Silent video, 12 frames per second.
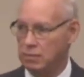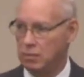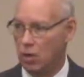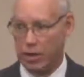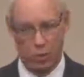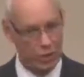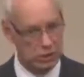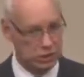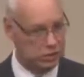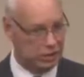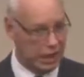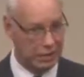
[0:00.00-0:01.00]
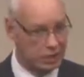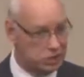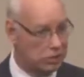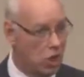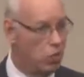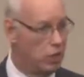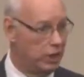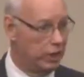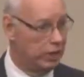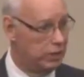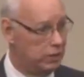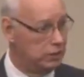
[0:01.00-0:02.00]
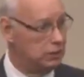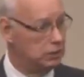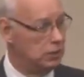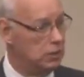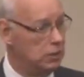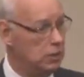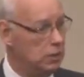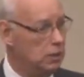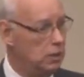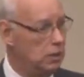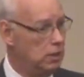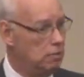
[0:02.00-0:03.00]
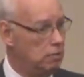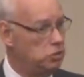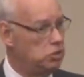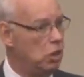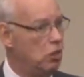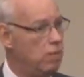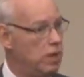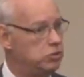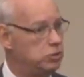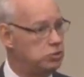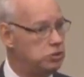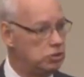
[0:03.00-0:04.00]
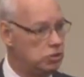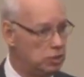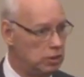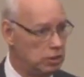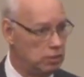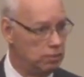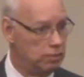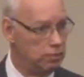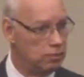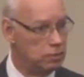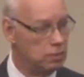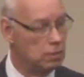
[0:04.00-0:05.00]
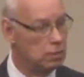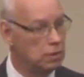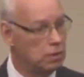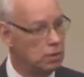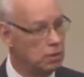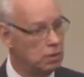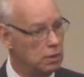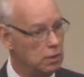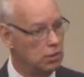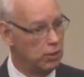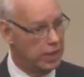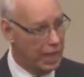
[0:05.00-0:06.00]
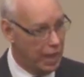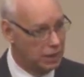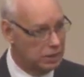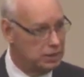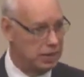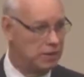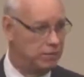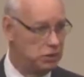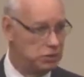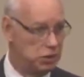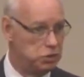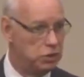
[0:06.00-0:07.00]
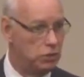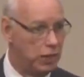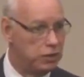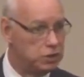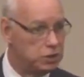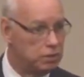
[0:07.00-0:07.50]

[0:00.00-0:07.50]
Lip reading: Well, he wasn't sinless, no one is. But Job understood the reality of the situation.